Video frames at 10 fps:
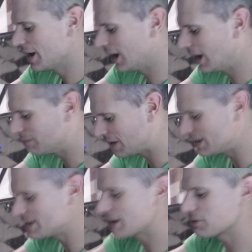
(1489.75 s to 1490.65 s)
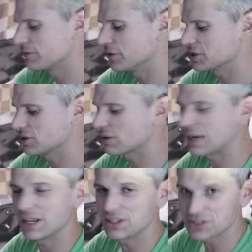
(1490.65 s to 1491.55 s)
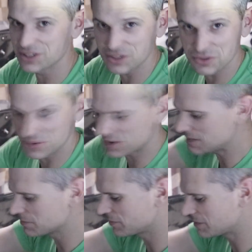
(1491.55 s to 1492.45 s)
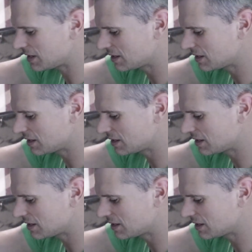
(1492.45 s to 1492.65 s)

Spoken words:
And then that reverse lockout is just a dream for me.